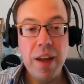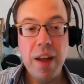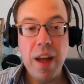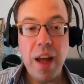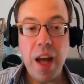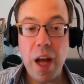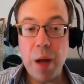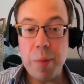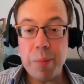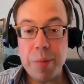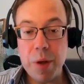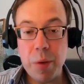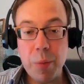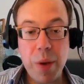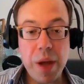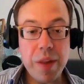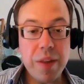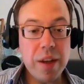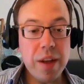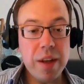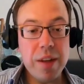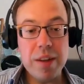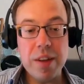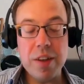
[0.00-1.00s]
ambient weather
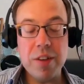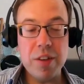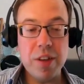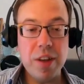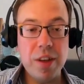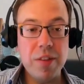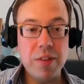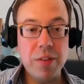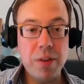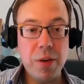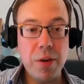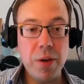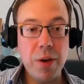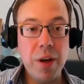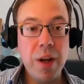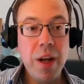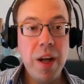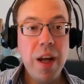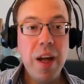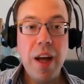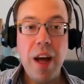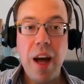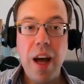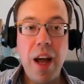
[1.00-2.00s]
conditions, or
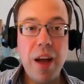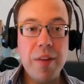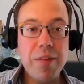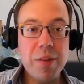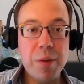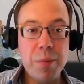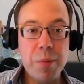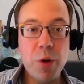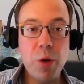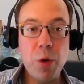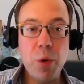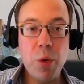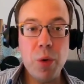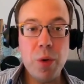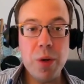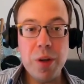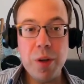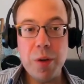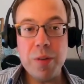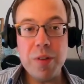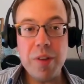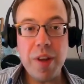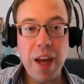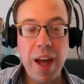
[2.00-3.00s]
I have some cool
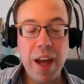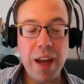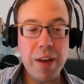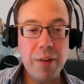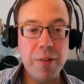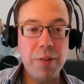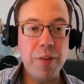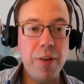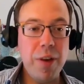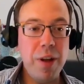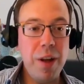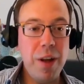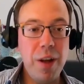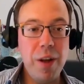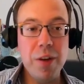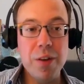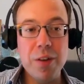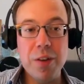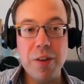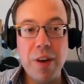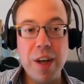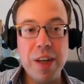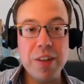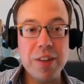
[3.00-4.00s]
new tech for long
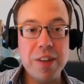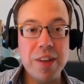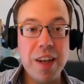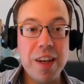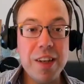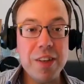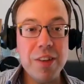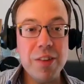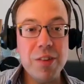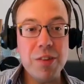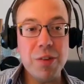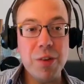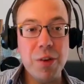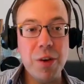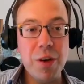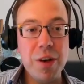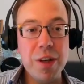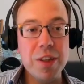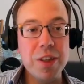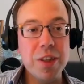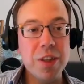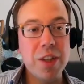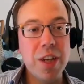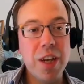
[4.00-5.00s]
duration energy
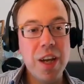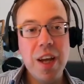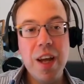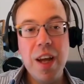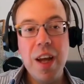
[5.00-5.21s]
storage,